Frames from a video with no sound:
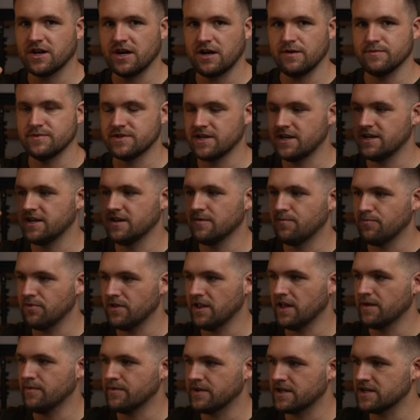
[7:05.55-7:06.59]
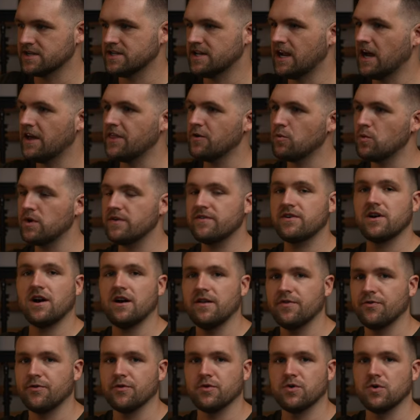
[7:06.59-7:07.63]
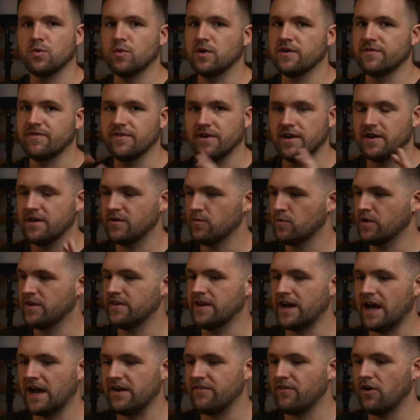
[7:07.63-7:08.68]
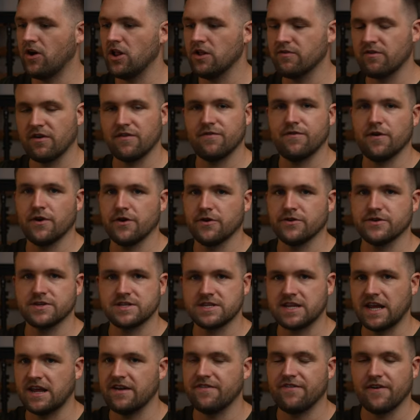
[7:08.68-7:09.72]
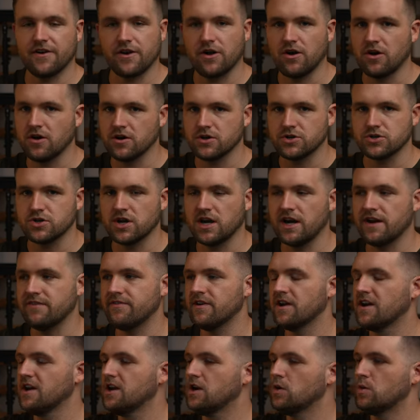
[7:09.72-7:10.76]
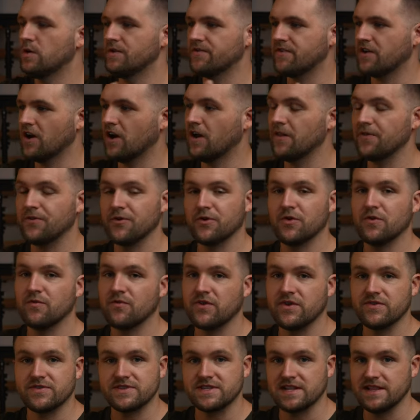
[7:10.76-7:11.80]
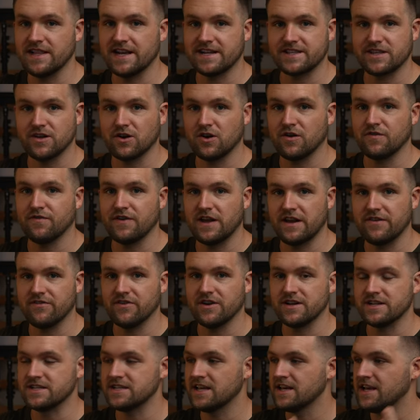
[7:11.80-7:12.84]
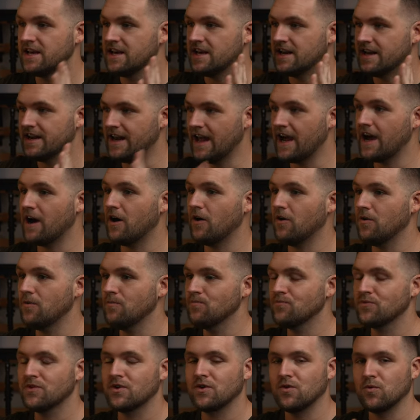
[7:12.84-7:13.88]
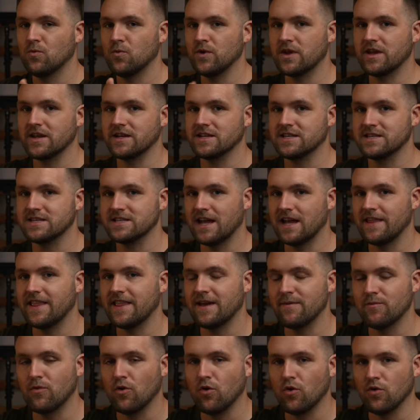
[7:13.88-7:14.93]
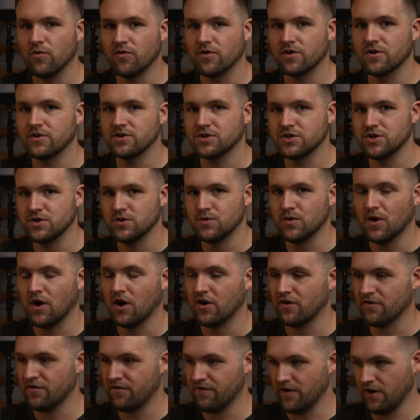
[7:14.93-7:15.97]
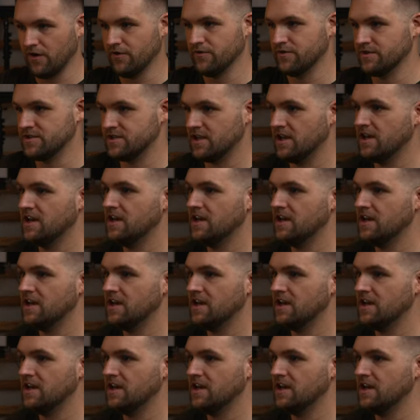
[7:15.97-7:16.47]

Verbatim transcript: comes into play because now that we've gone through, we've we have all of our photos safe on a hard drive. We've gone through and we've selected our favorites. Now we can send them over to our phones.